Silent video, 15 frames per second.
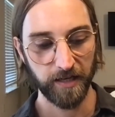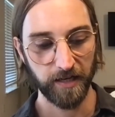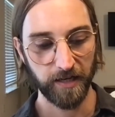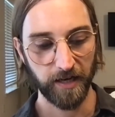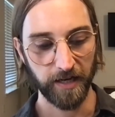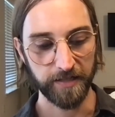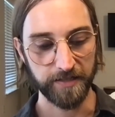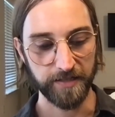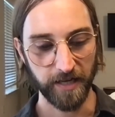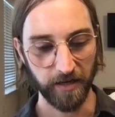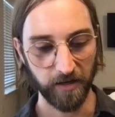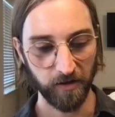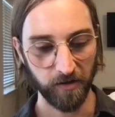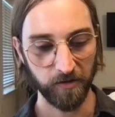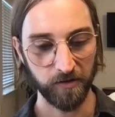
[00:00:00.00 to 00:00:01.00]
I
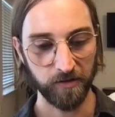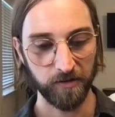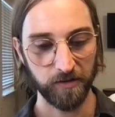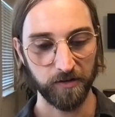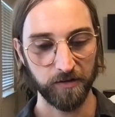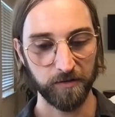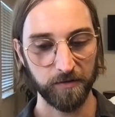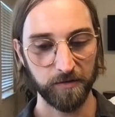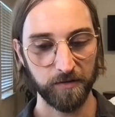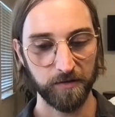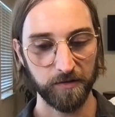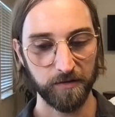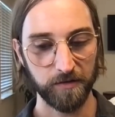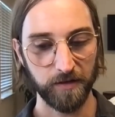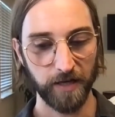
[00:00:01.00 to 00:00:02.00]
tell
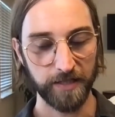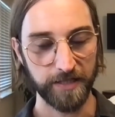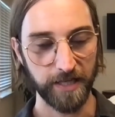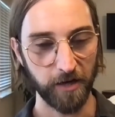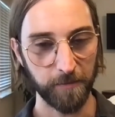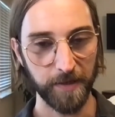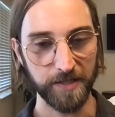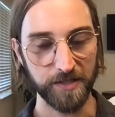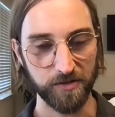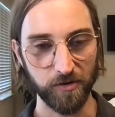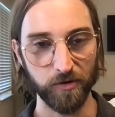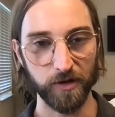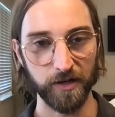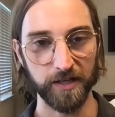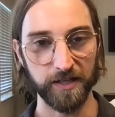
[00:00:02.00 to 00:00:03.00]
my
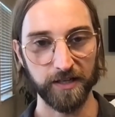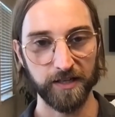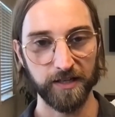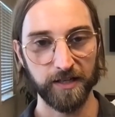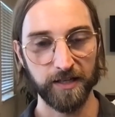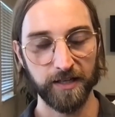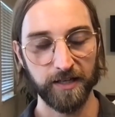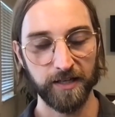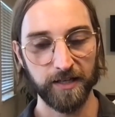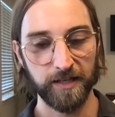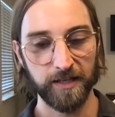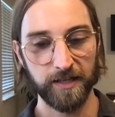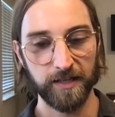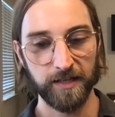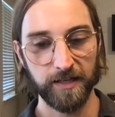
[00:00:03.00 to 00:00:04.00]
story.
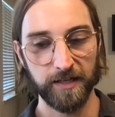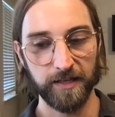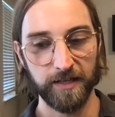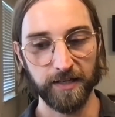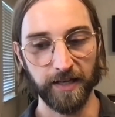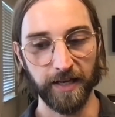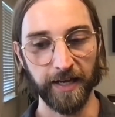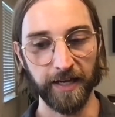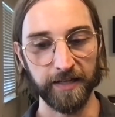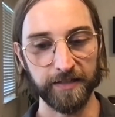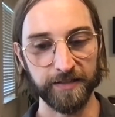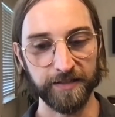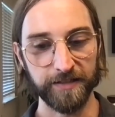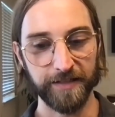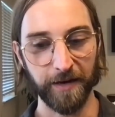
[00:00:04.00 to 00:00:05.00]

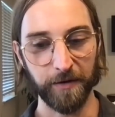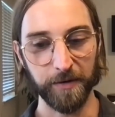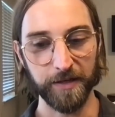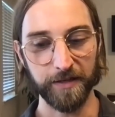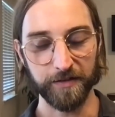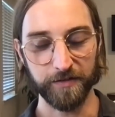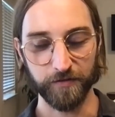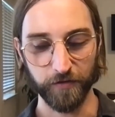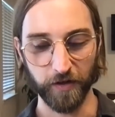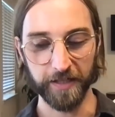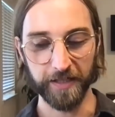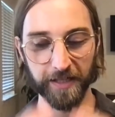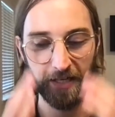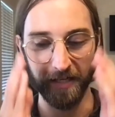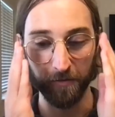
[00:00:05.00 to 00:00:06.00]
And that is
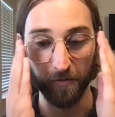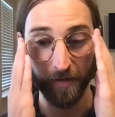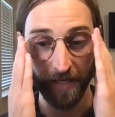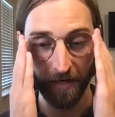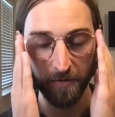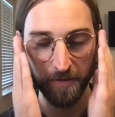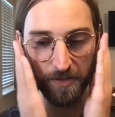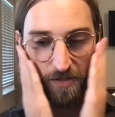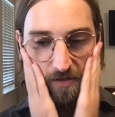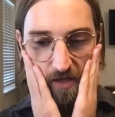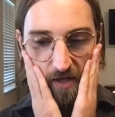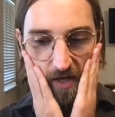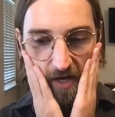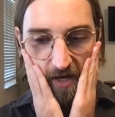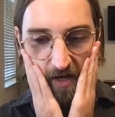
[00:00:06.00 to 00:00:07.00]
funny. When I was
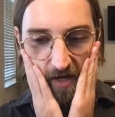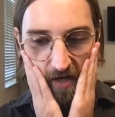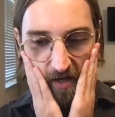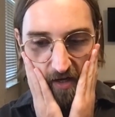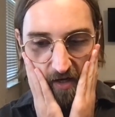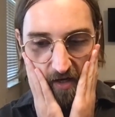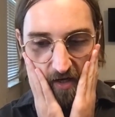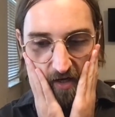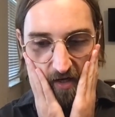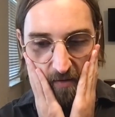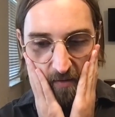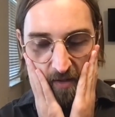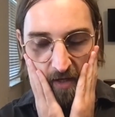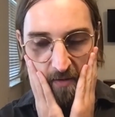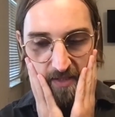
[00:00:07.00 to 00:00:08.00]

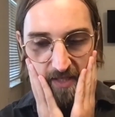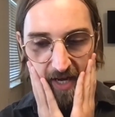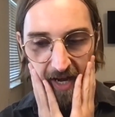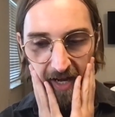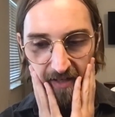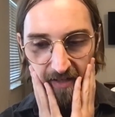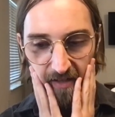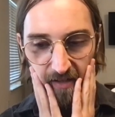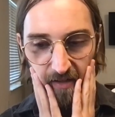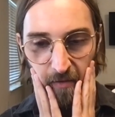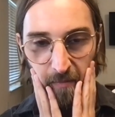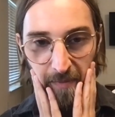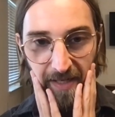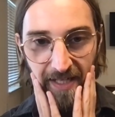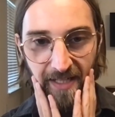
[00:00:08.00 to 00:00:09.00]
at
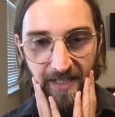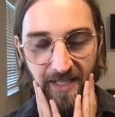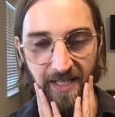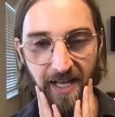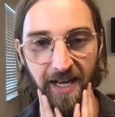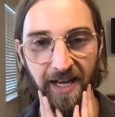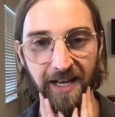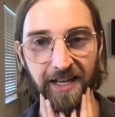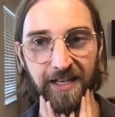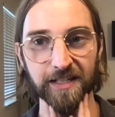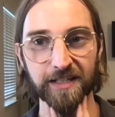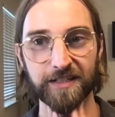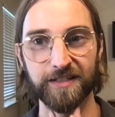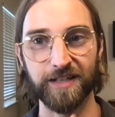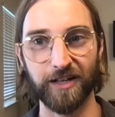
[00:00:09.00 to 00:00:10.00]
the meeting
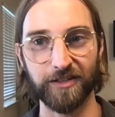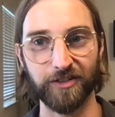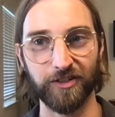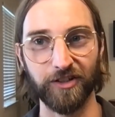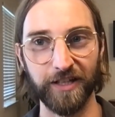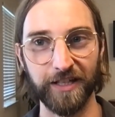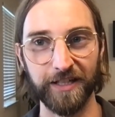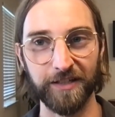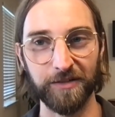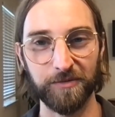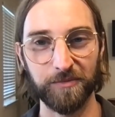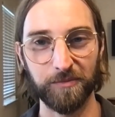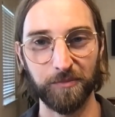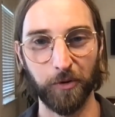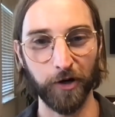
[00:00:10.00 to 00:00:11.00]
today, Dr. Clint
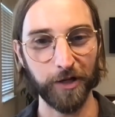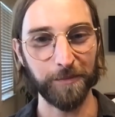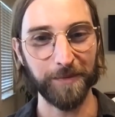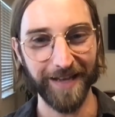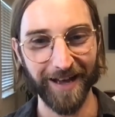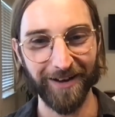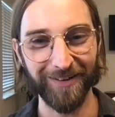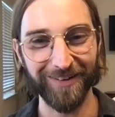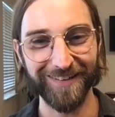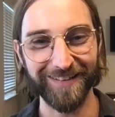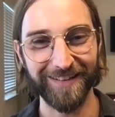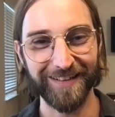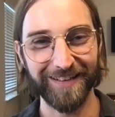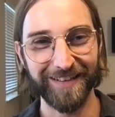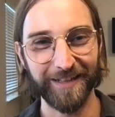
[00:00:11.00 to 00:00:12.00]
pointed me out.
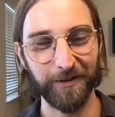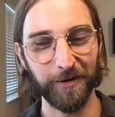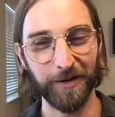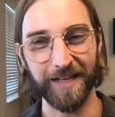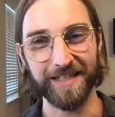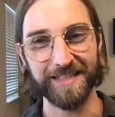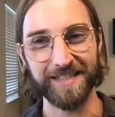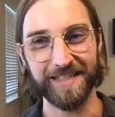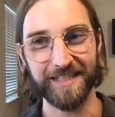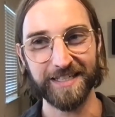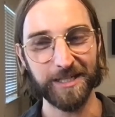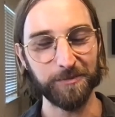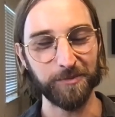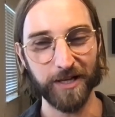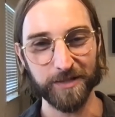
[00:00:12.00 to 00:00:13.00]
There were like
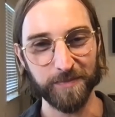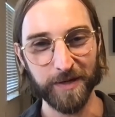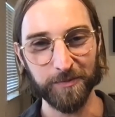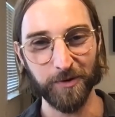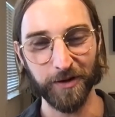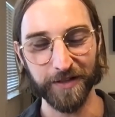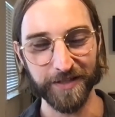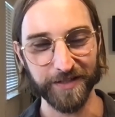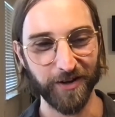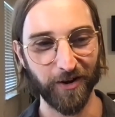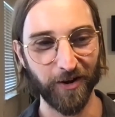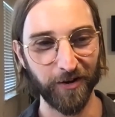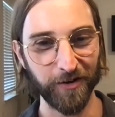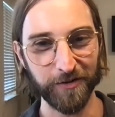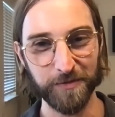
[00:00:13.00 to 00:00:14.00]
60 plus people on this
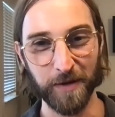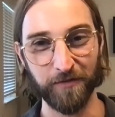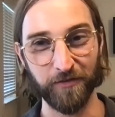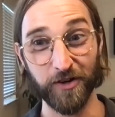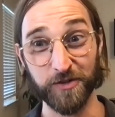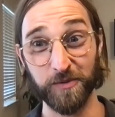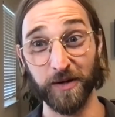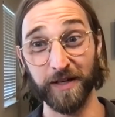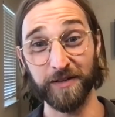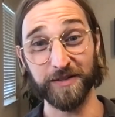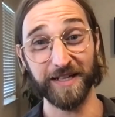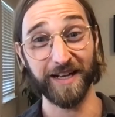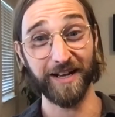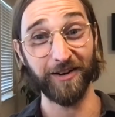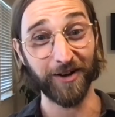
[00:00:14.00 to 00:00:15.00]
call, and it was my first one.
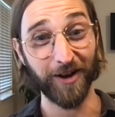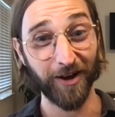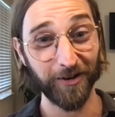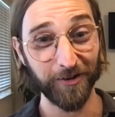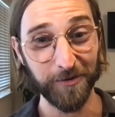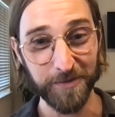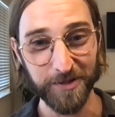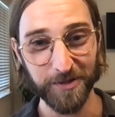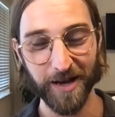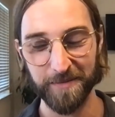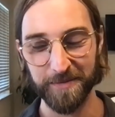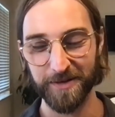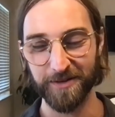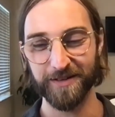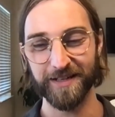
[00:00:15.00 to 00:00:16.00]
He's like, "Oh, Connor, I'm so
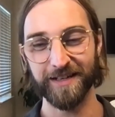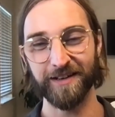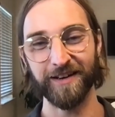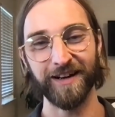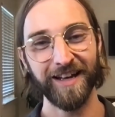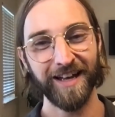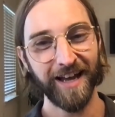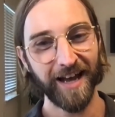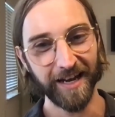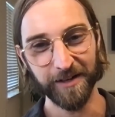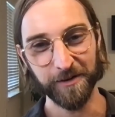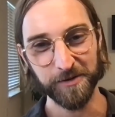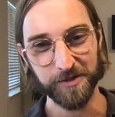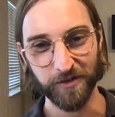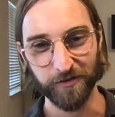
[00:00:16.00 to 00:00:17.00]
happy you're here. I
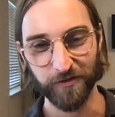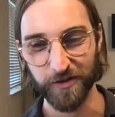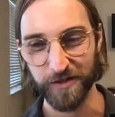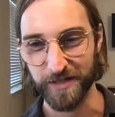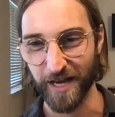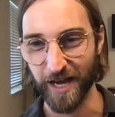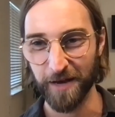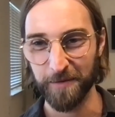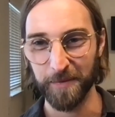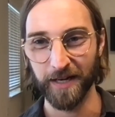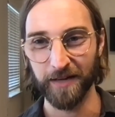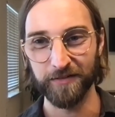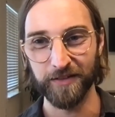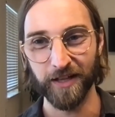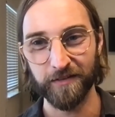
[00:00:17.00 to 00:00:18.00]
know it's your first time, but
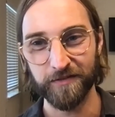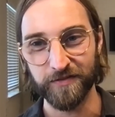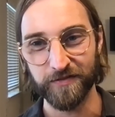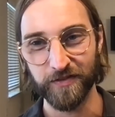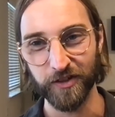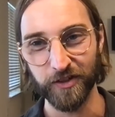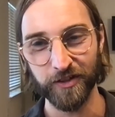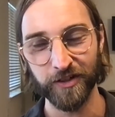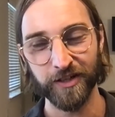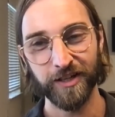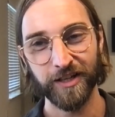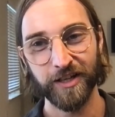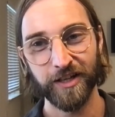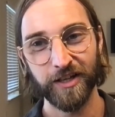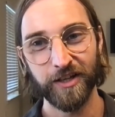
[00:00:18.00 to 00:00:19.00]
I'd love for
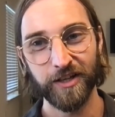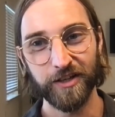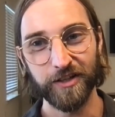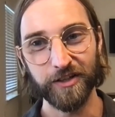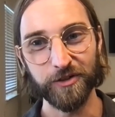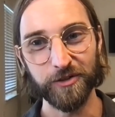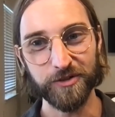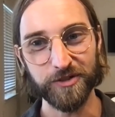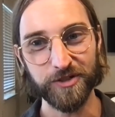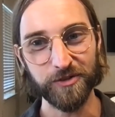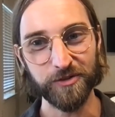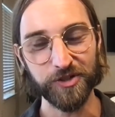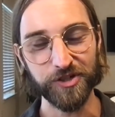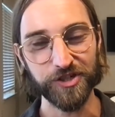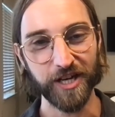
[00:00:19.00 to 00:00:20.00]
you
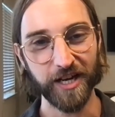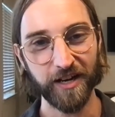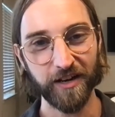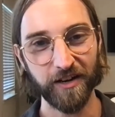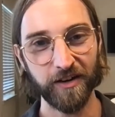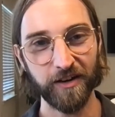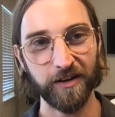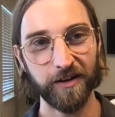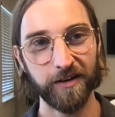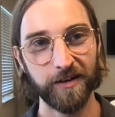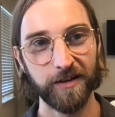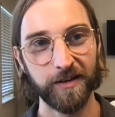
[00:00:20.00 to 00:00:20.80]
to share